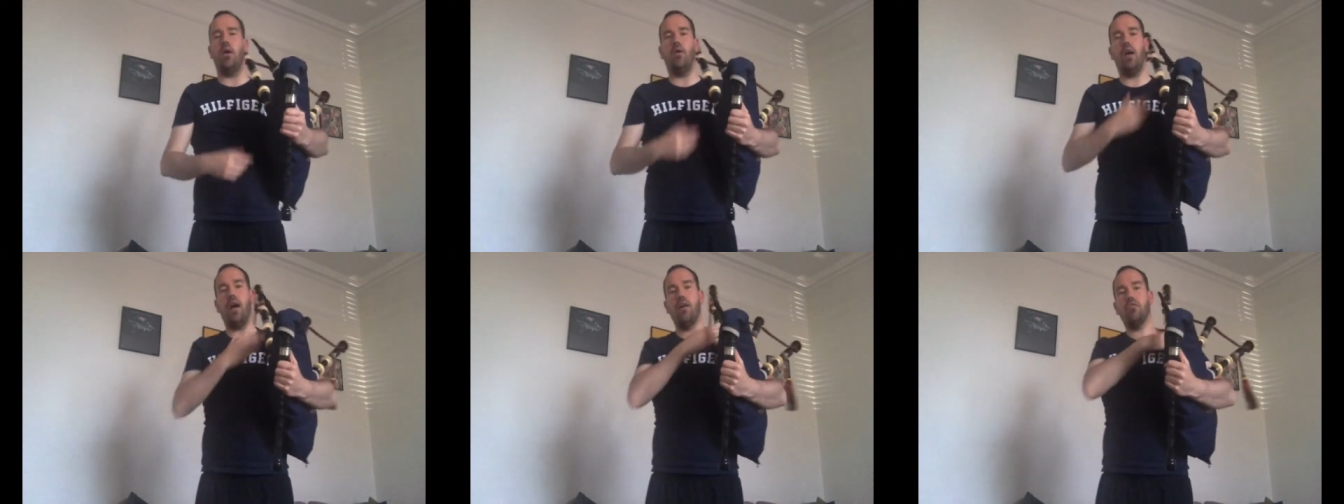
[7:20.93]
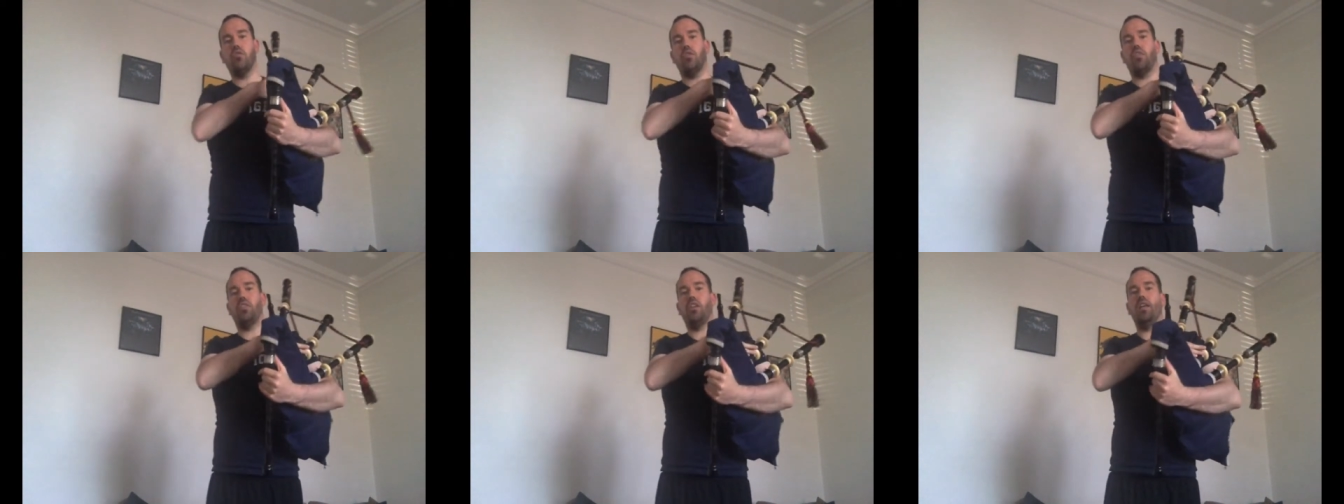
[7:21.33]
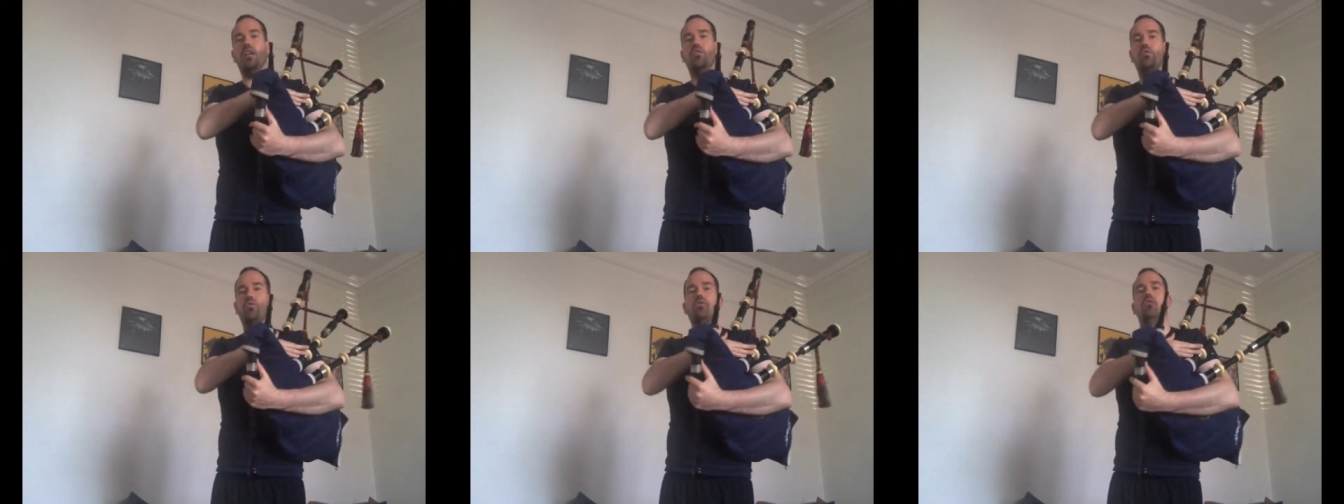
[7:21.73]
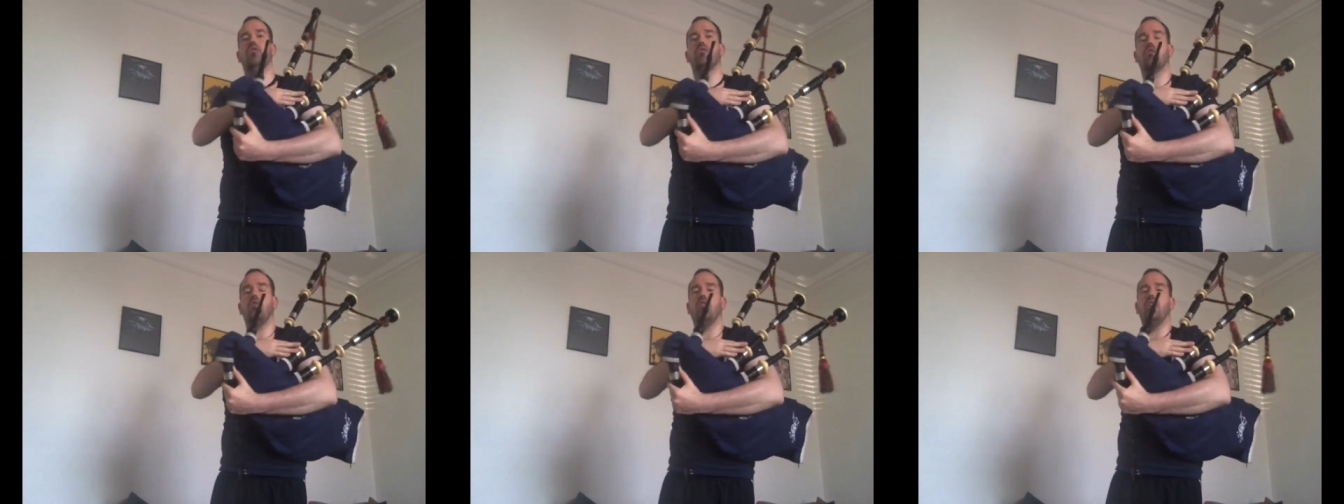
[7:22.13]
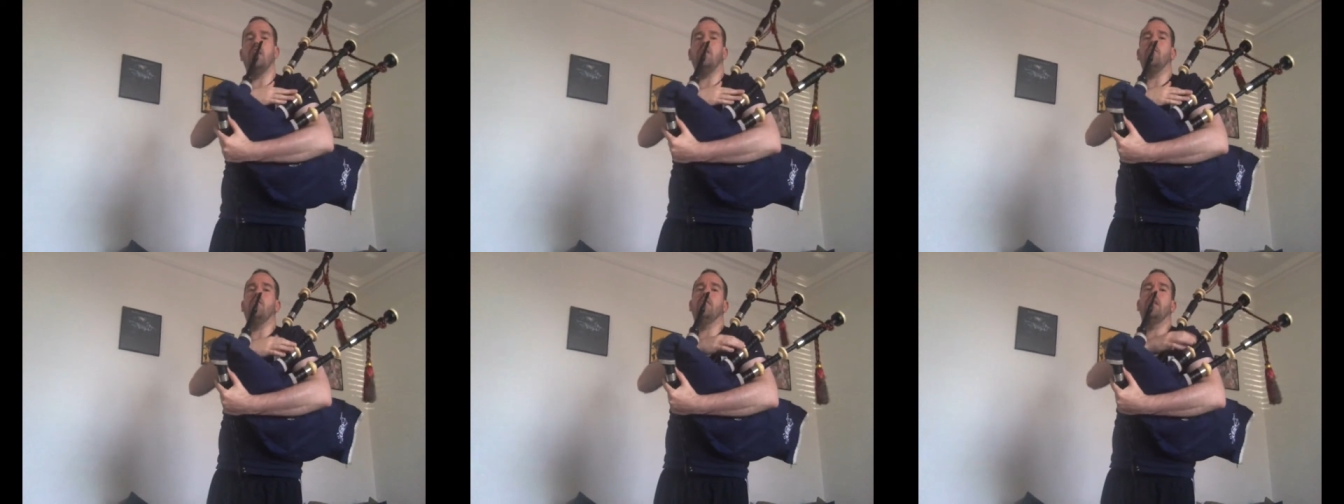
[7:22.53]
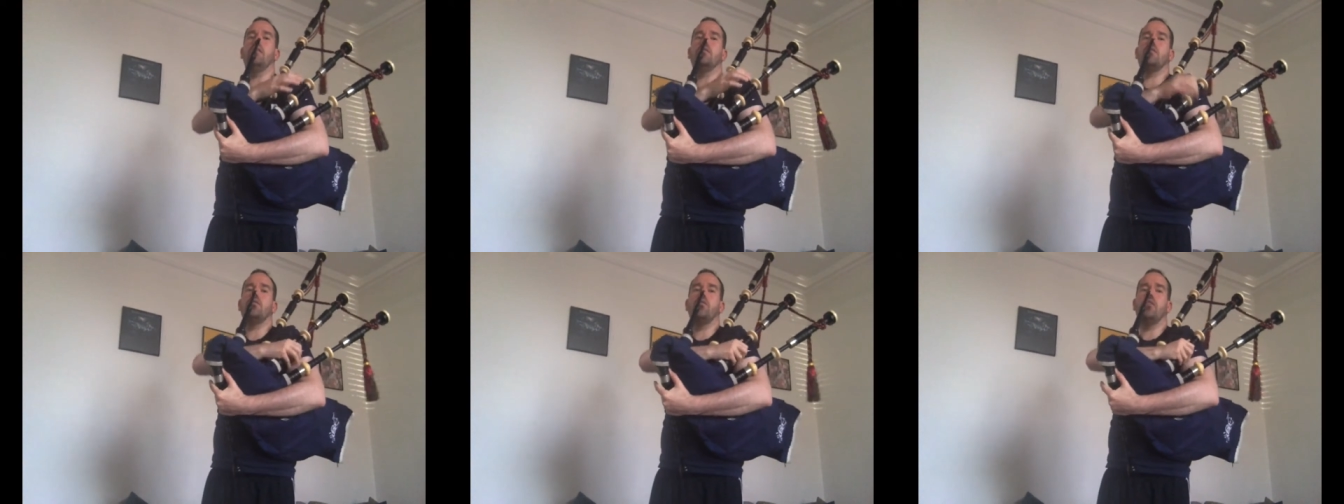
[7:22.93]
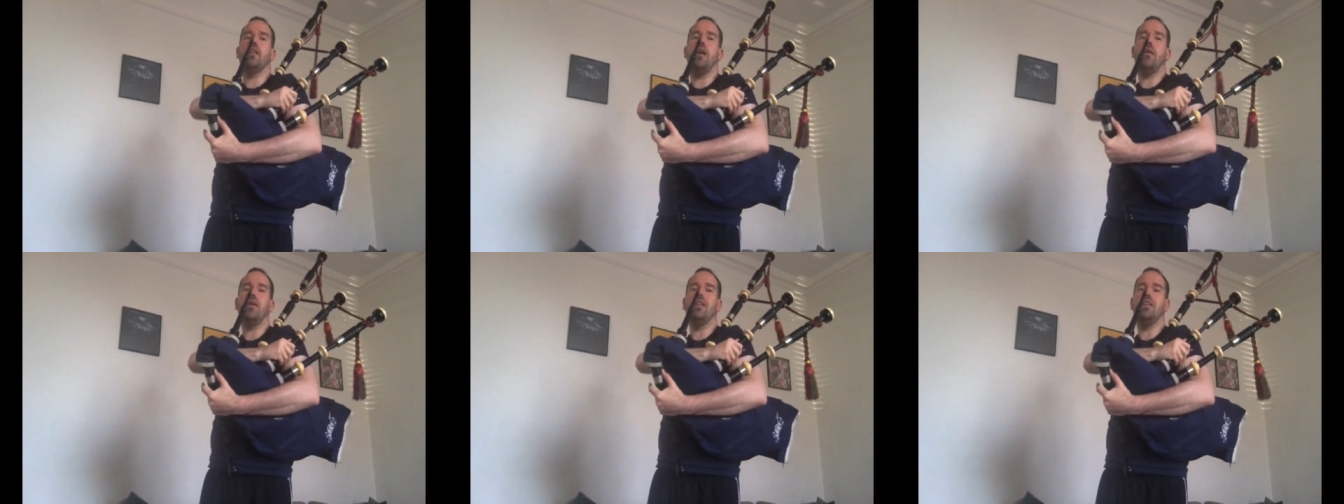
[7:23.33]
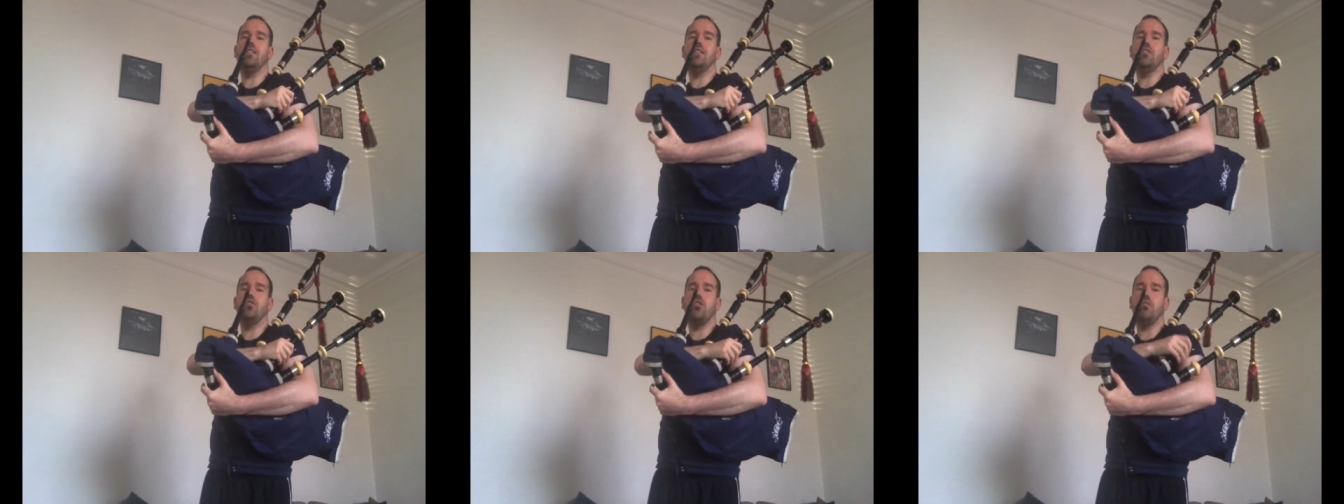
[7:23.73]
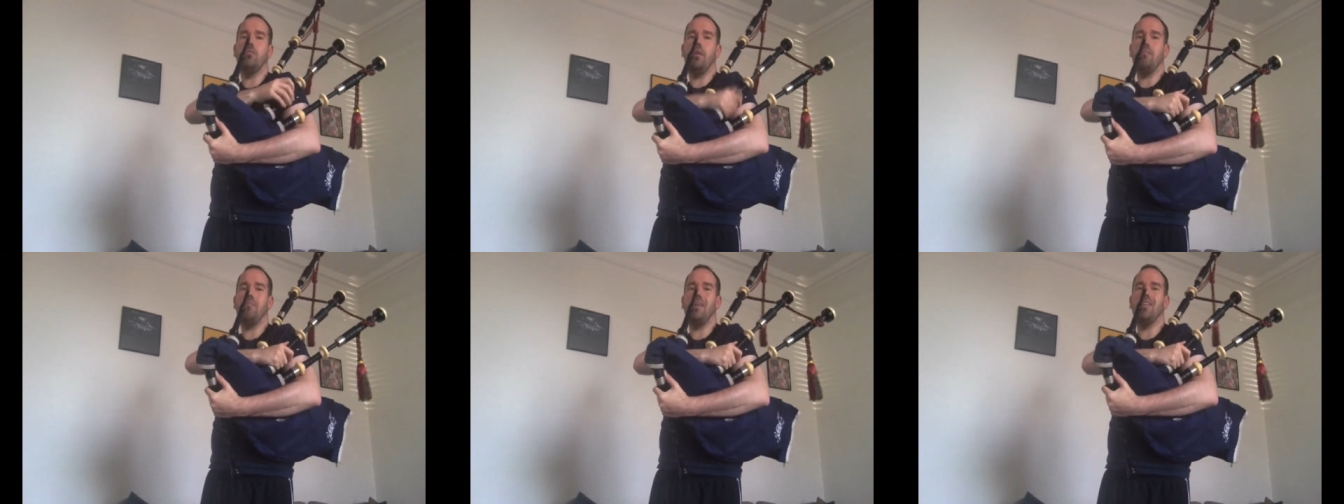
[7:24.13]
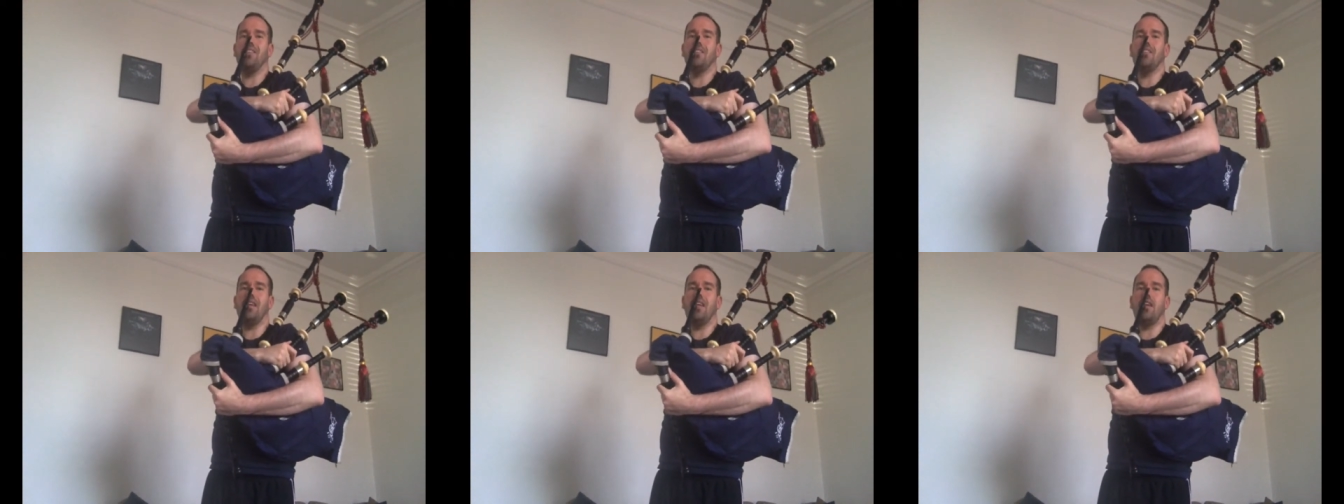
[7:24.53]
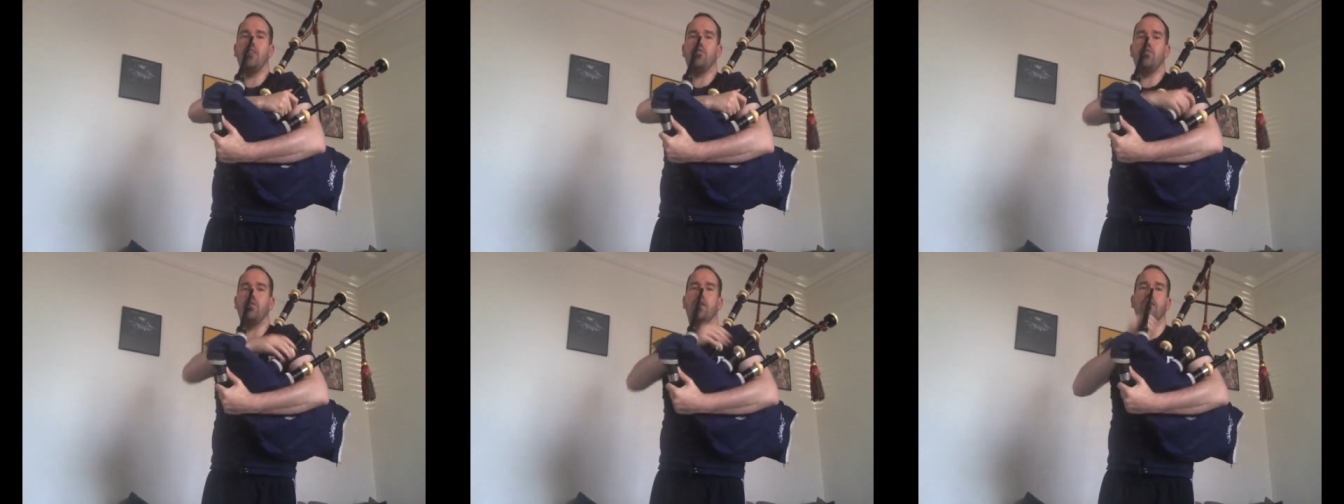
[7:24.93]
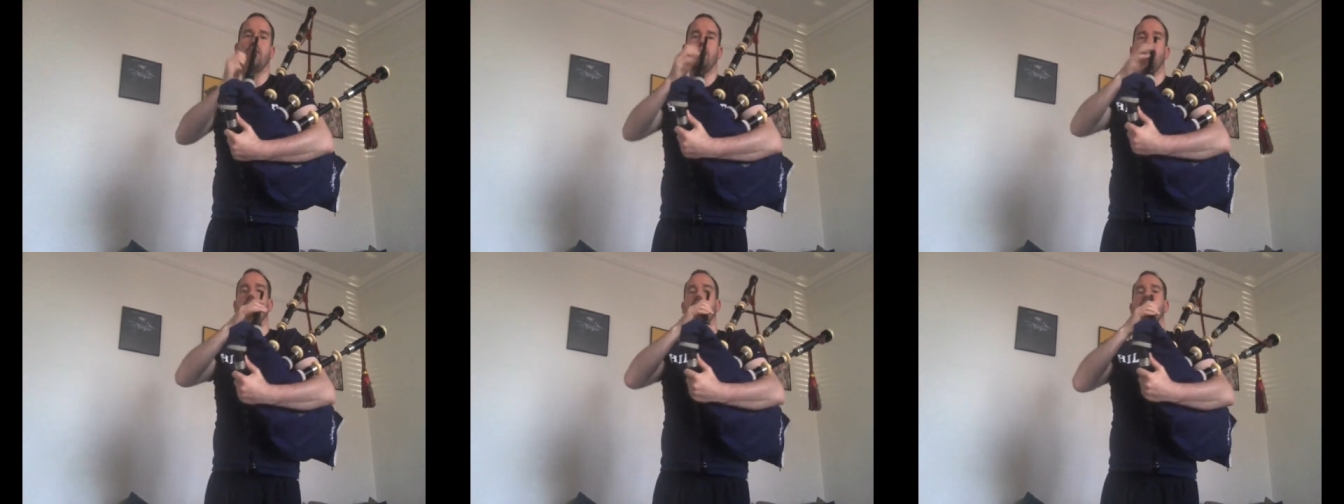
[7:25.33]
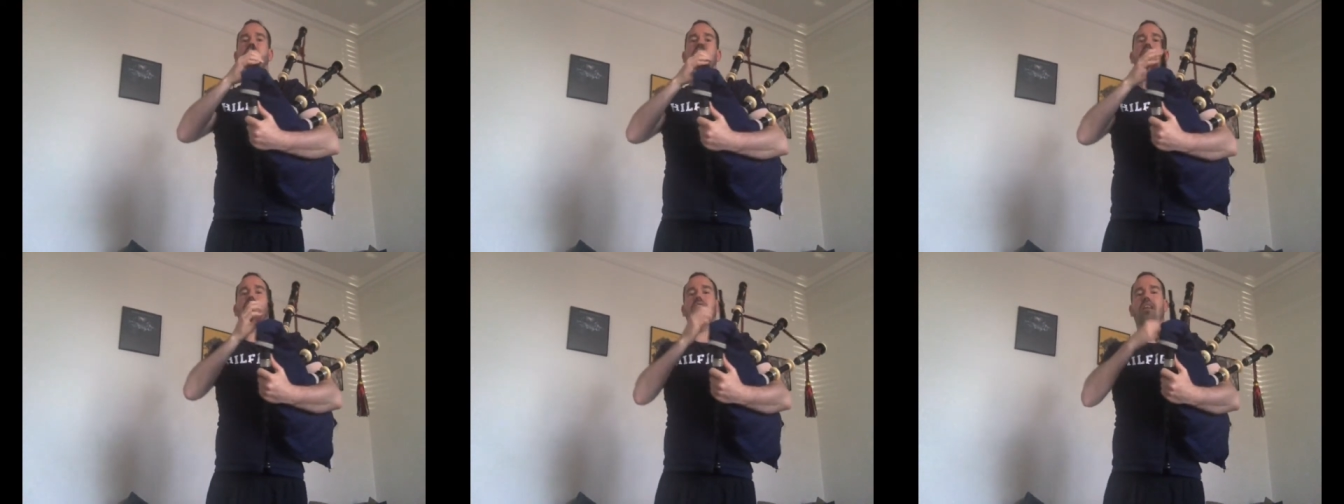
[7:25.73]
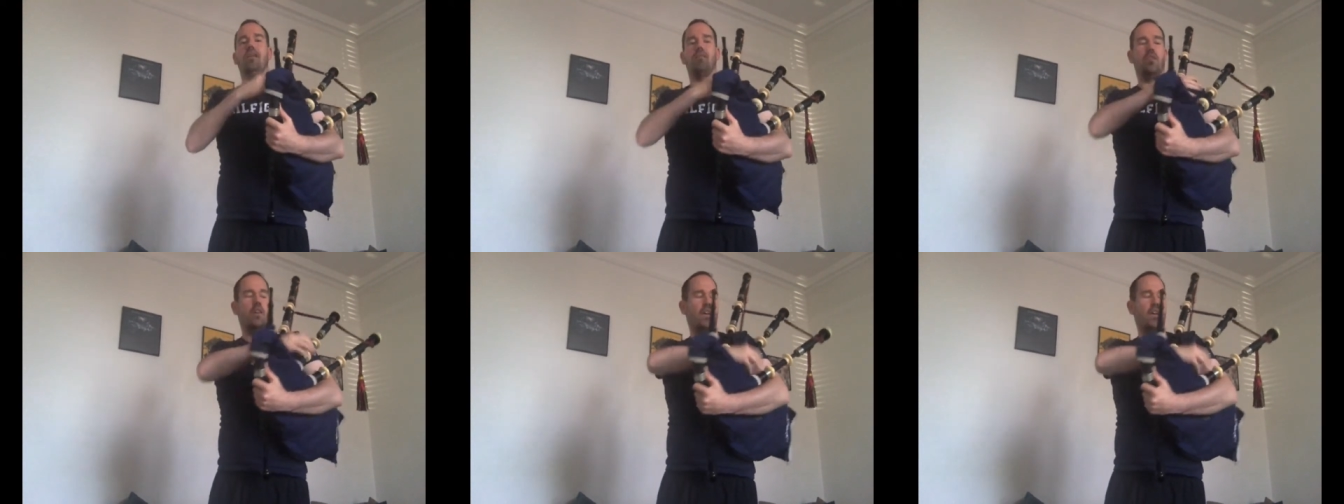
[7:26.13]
I've got 3 drones on at the moment, so now I need to tune my middle tenor drone and do the exact same.